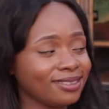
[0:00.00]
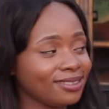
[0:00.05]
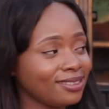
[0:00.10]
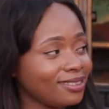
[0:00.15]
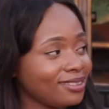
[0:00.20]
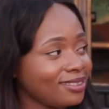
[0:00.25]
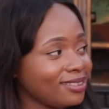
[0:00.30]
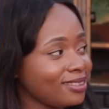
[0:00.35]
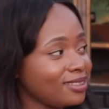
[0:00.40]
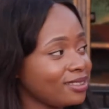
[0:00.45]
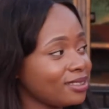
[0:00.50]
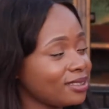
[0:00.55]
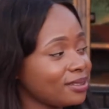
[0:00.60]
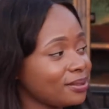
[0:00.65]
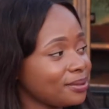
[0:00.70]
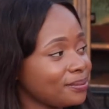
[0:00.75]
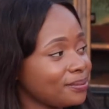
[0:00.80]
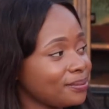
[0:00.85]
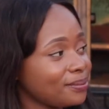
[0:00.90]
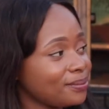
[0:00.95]

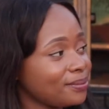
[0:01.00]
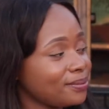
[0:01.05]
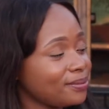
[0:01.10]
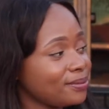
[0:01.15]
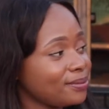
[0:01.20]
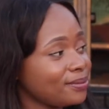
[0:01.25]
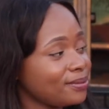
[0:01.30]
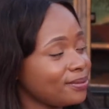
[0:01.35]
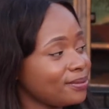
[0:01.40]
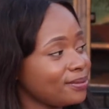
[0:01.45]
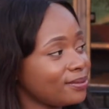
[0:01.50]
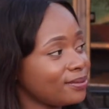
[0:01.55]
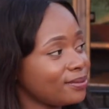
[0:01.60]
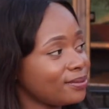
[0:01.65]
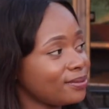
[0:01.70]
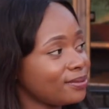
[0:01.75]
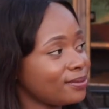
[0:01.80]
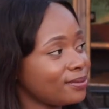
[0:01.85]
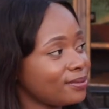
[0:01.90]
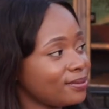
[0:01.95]

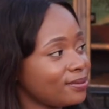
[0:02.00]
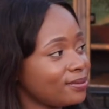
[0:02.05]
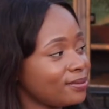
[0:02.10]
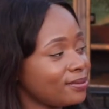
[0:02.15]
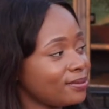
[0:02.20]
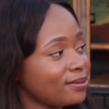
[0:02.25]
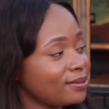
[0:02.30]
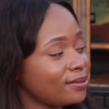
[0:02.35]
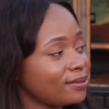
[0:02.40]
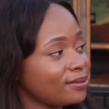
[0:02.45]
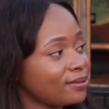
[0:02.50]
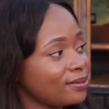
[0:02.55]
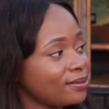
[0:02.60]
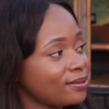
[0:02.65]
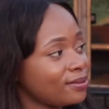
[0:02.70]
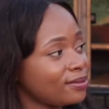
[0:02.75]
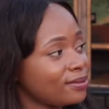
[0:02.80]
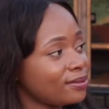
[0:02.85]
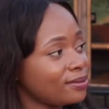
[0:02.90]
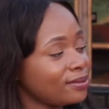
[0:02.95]

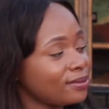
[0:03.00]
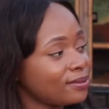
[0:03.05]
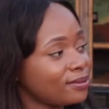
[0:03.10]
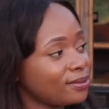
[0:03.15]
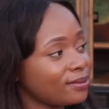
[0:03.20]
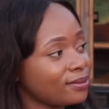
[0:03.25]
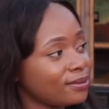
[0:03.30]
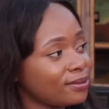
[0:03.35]
This person isn't speaking.